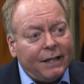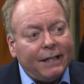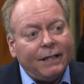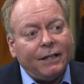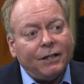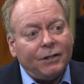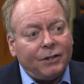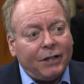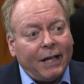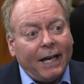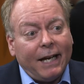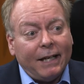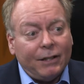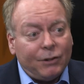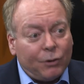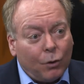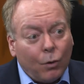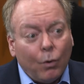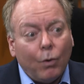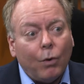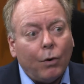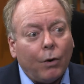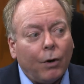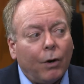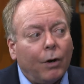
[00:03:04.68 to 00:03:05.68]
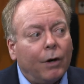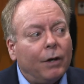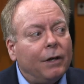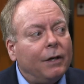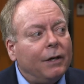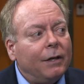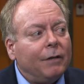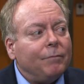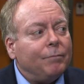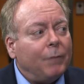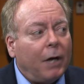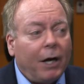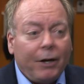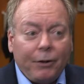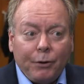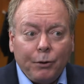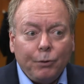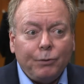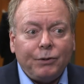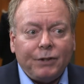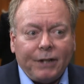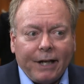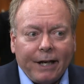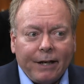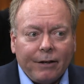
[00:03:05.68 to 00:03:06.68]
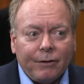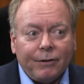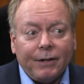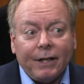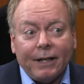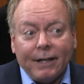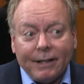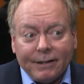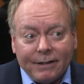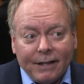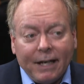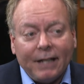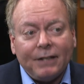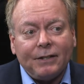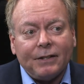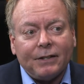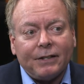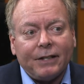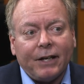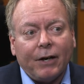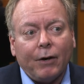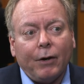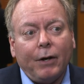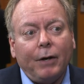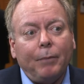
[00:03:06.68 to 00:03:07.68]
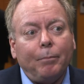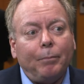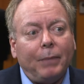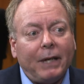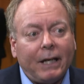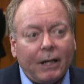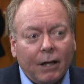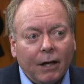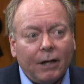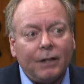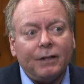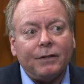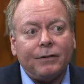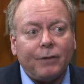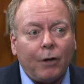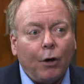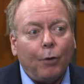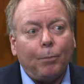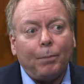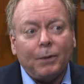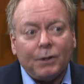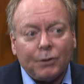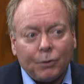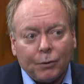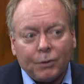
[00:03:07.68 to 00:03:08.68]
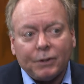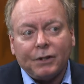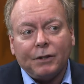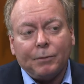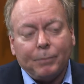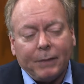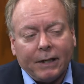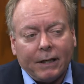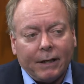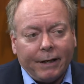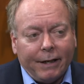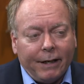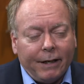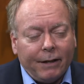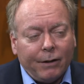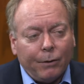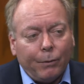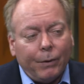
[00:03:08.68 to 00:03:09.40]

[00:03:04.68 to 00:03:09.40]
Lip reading: need to change or a new standard that is necessary because open source has been leading